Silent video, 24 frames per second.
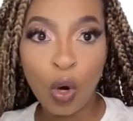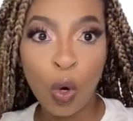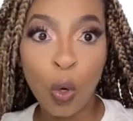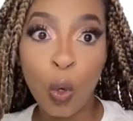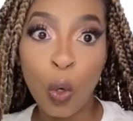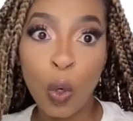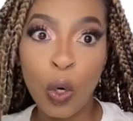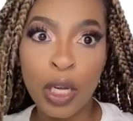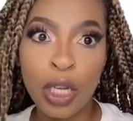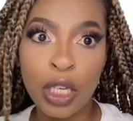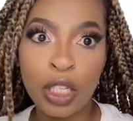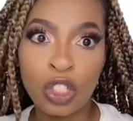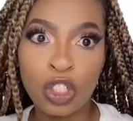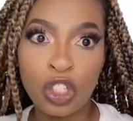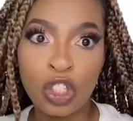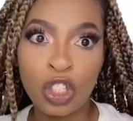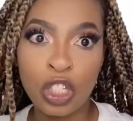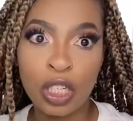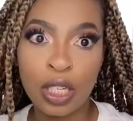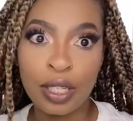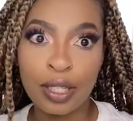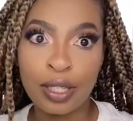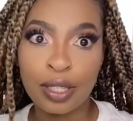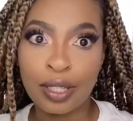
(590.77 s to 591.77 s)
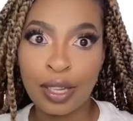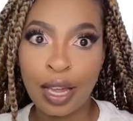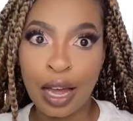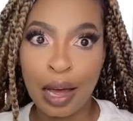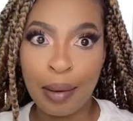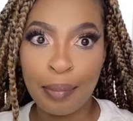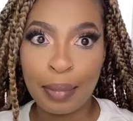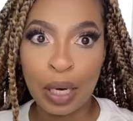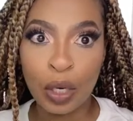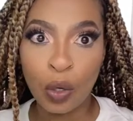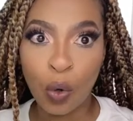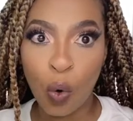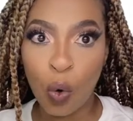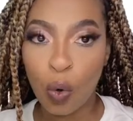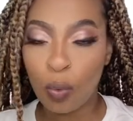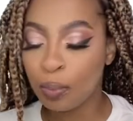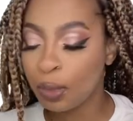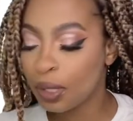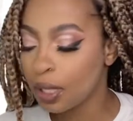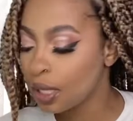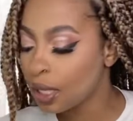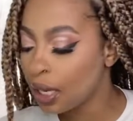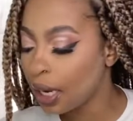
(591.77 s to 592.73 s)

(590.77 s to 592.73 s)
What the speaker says: all his jeans are my corpse,